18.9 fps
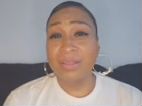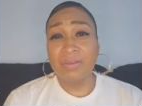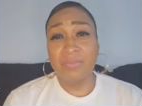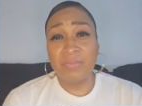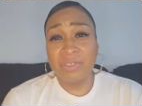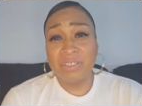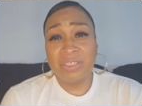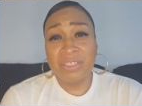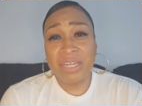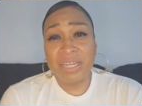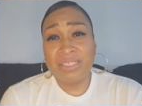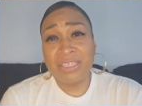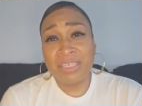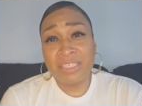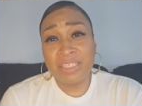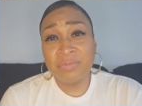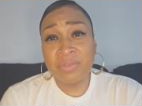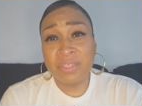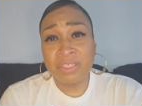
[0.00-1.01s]
But you're not
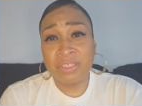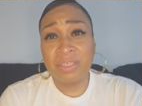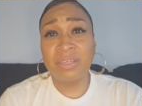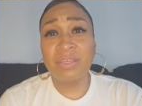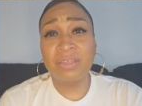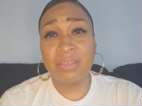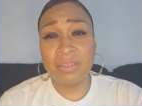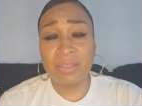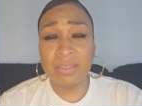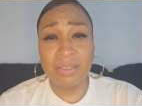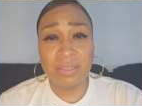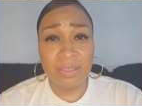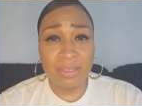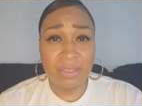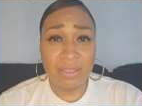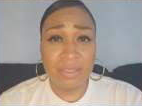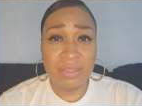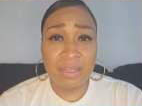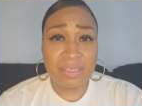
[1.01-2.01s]
teaching me shit.
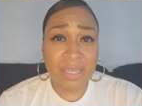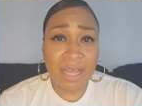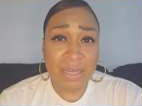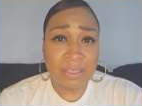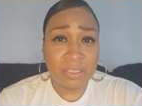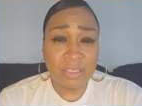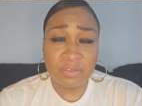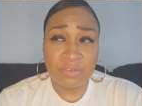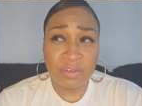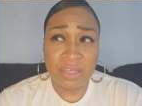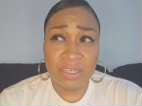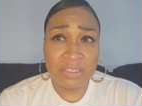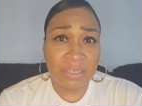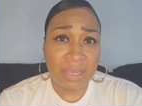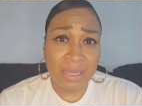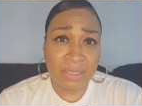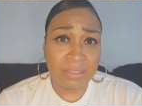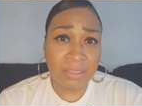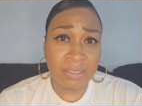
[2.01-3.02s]
This house is fucking
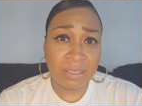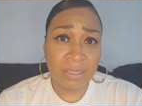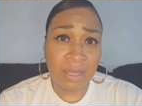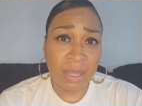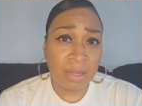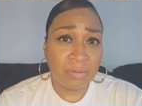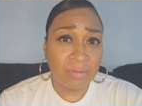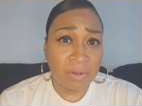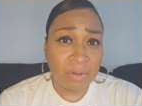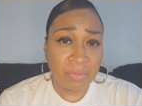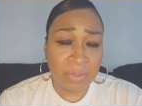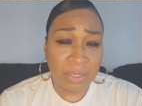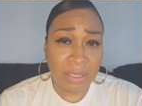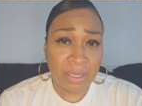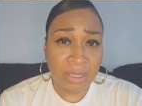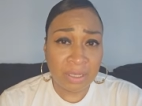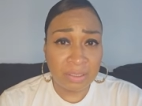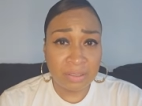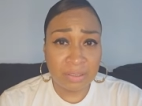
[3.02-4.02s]
toxic. I don't want to be
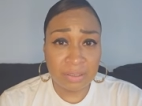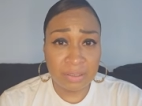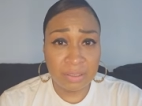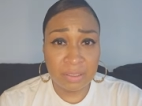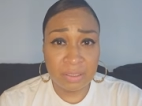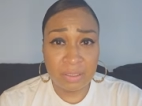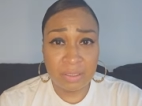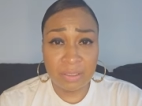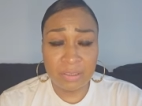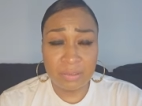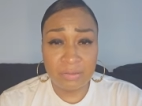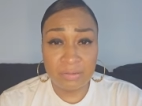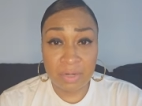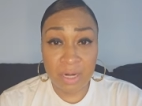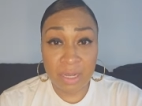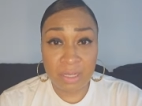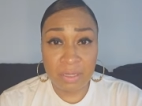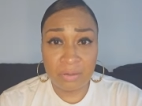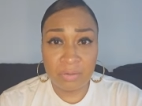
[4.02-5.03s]
here.
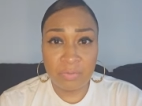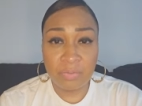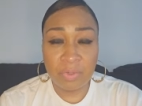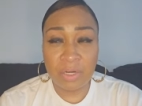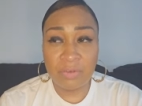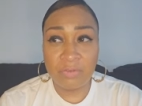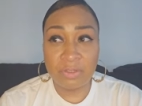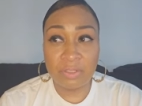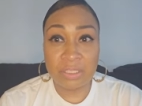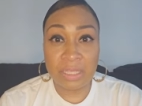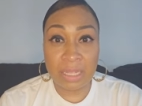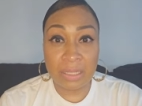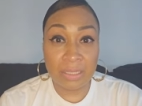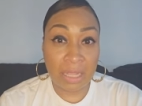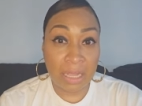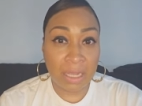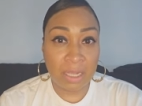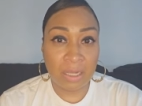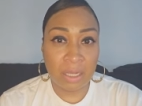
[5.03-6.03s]
Right? But if you sat
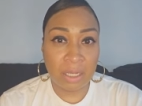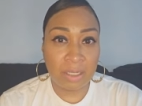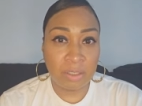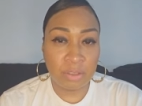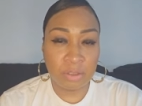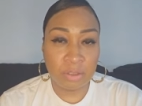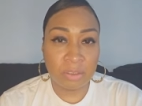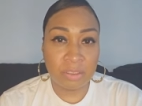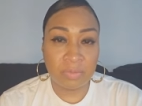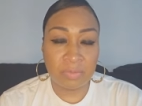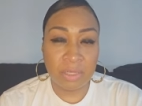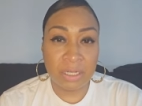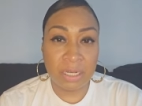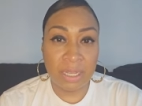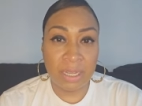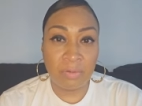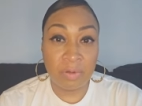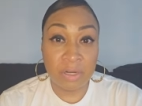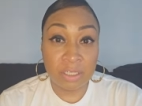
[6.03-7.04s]
down and you talk to me
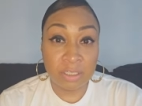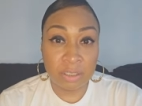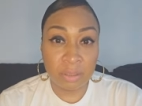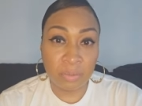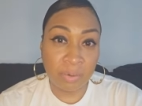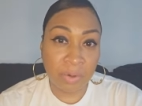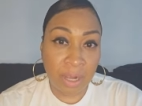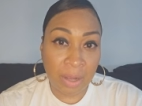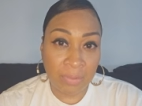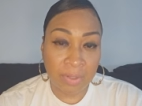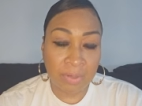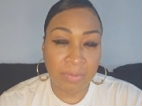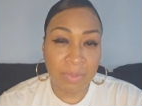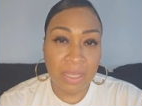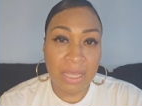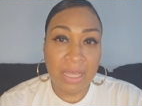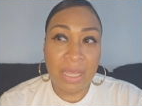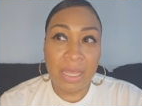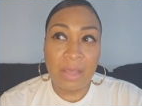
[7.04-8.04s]
like, what is your problem?
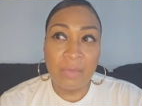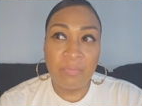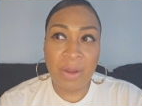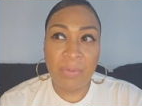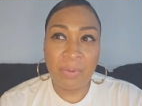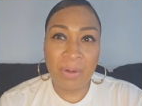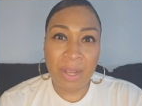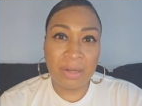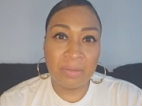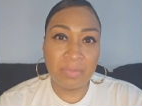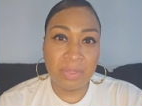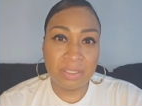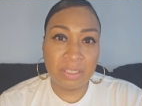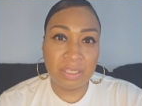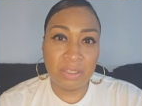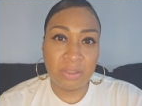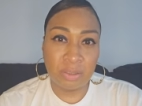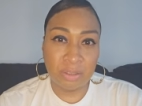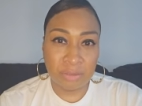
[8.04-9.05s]
My problem is
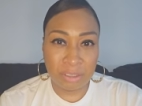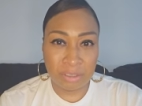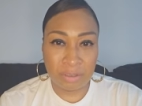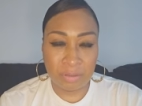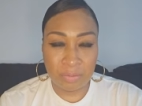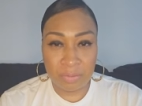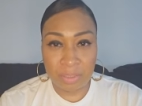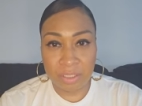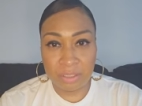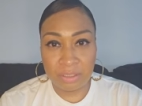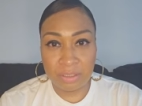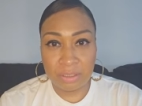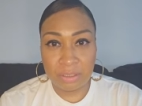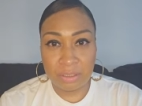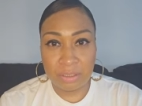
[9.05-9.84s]
that you drink too much.